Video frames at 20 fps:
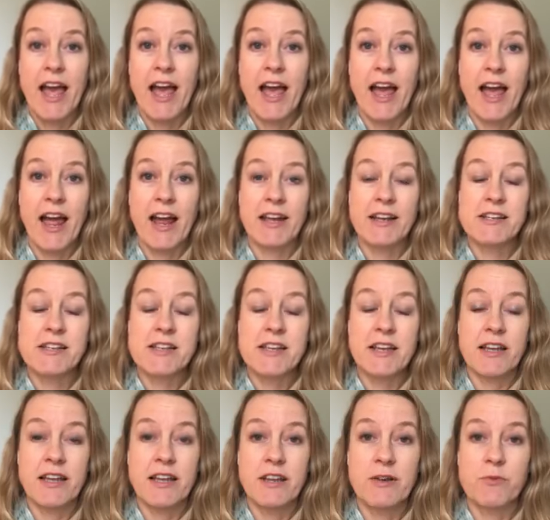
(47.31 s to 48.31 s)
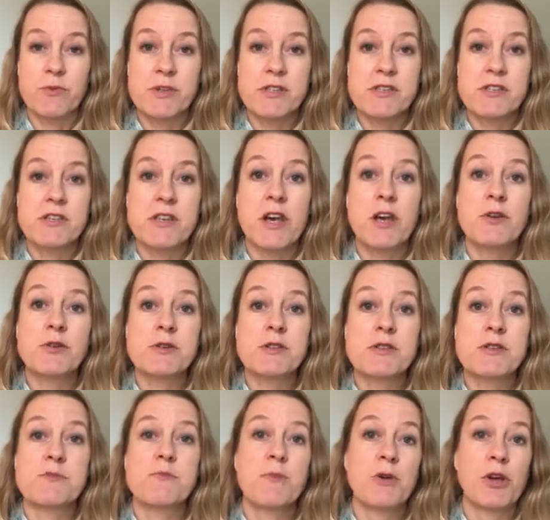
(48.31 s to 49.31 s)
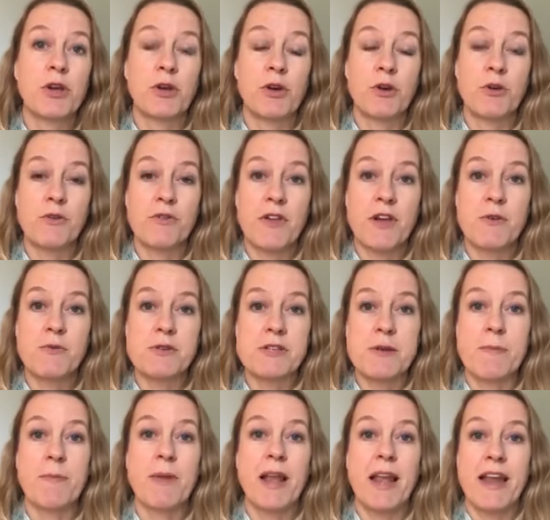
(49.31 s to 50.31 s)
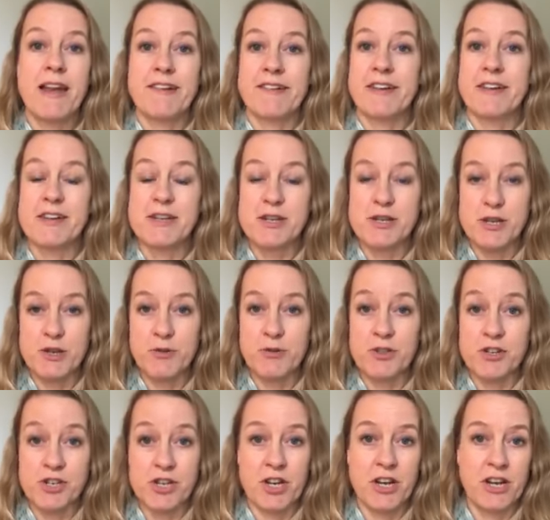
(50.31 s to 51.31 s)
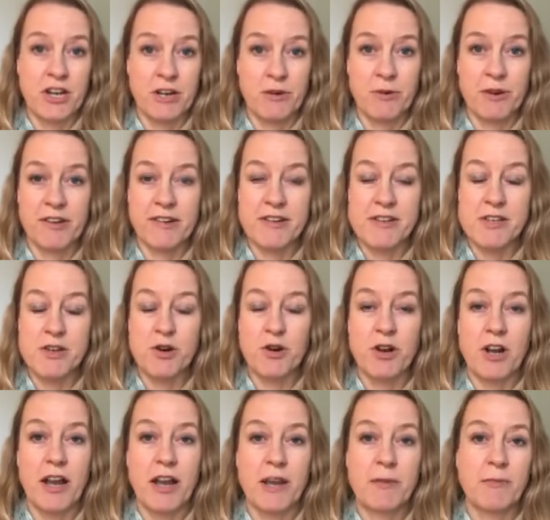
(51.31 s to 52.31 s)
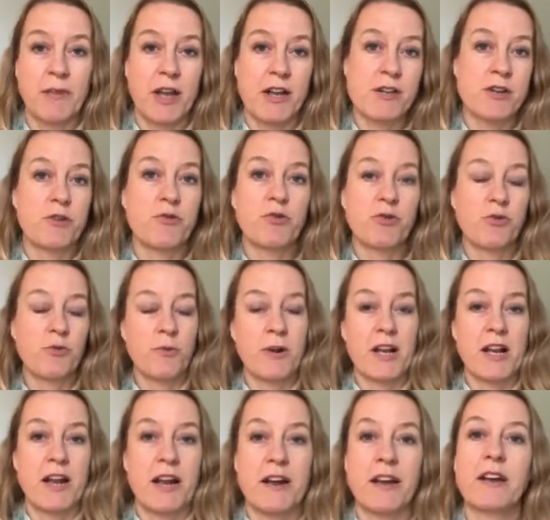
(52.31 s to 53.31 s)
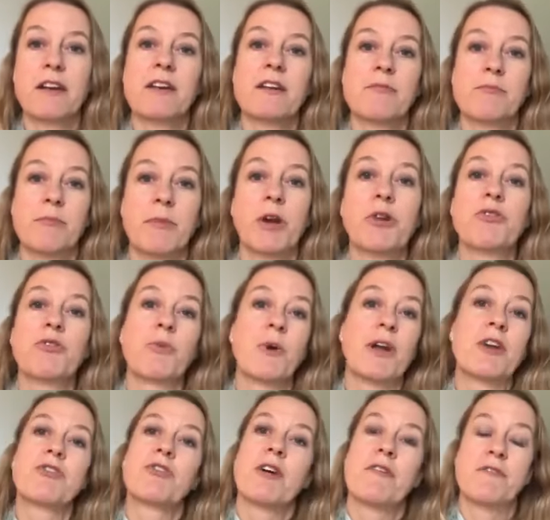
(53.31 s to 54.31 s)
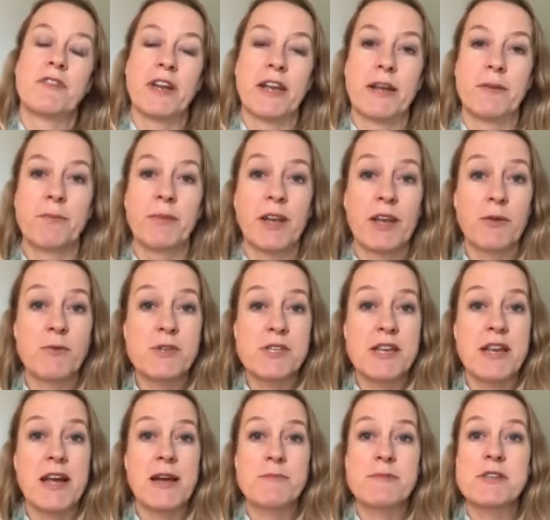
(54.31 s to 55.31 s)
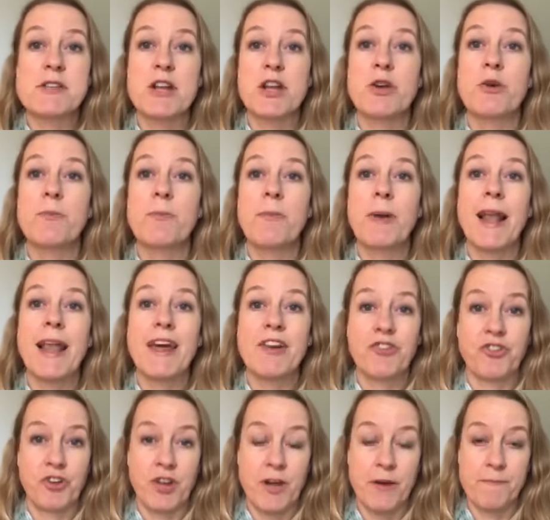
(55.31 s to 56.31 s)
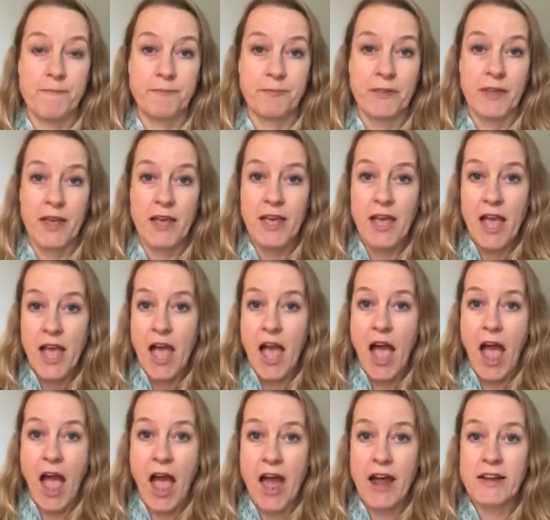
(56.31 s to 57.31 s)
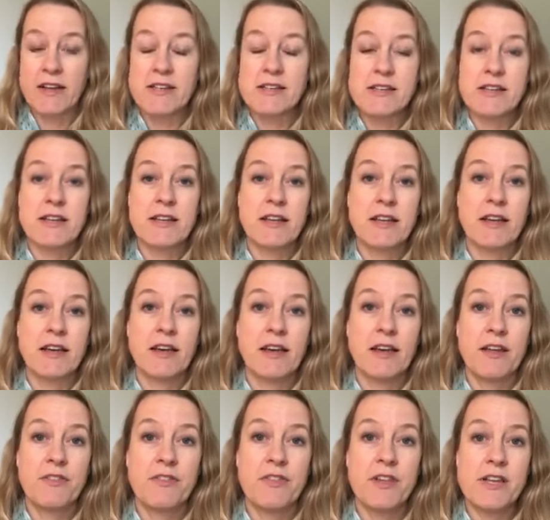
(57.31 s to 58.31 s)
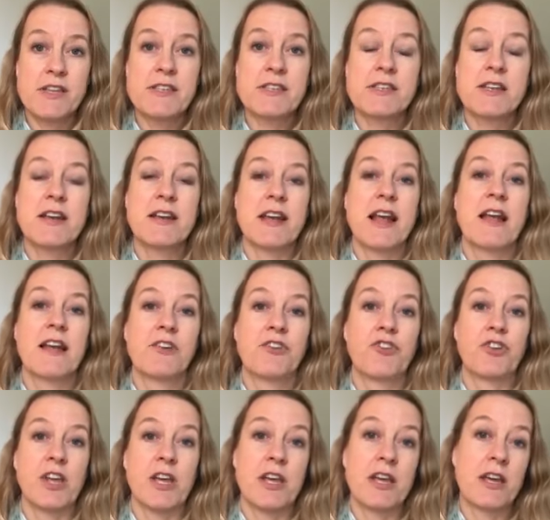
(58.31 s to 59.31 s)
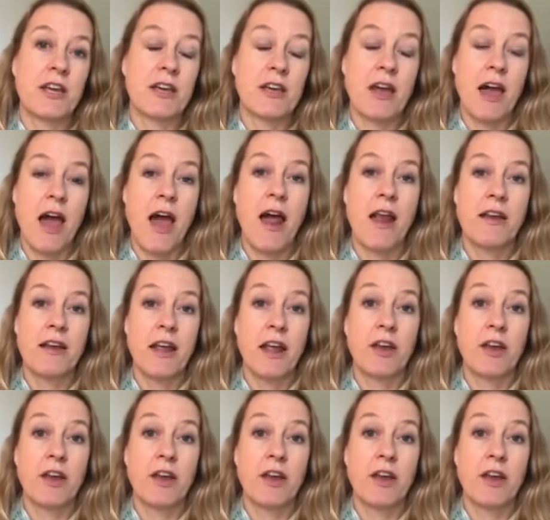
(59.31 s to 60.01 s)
and it was so smooth. It was a pleasure to do the journey, which is not like me. I don't normally like motorway travelling, but it was an absolute pleasure. And this analogy can